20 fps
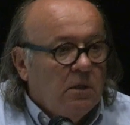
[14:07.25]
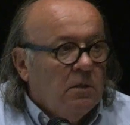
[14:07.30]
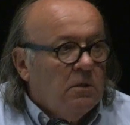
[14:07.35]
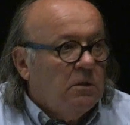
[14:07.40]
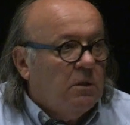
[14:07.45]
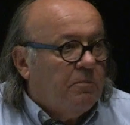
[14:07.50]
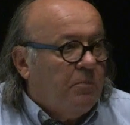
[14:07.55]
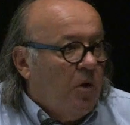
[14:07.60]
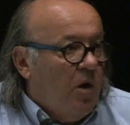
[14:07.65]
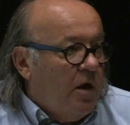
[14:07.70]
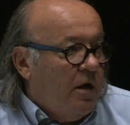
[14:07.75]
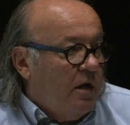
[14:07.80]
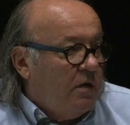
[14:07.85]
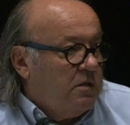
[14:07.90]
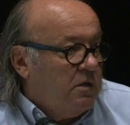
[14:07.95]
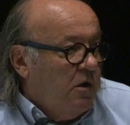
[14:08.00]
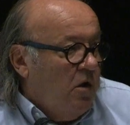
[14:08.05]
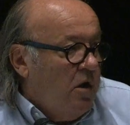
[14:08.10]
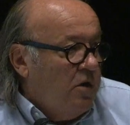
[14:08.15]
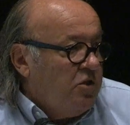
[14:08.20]
the
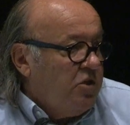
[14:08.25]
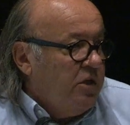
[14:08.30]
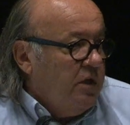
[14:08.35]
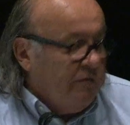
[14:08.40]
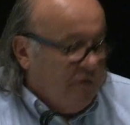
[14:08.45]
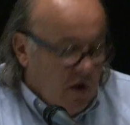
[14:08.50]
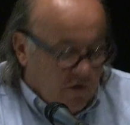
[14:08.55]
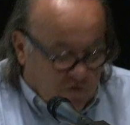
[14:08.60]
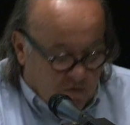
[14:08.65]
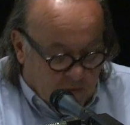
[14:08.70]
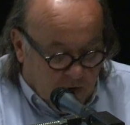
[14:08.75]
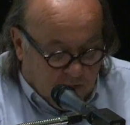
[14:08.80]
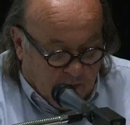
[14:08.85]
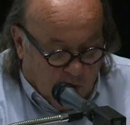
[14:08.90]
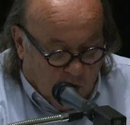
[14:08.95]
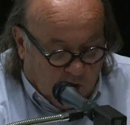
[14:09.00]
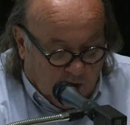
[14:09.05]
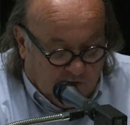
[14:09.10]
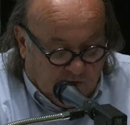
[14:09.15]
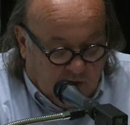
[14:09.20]
products largely of government
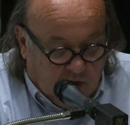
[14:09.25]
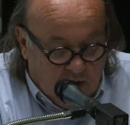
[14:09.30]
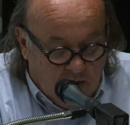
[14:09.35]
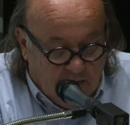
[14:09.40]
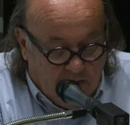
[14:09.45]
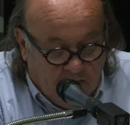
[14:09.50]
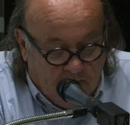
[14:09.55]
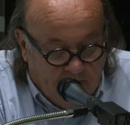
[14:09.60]
policy,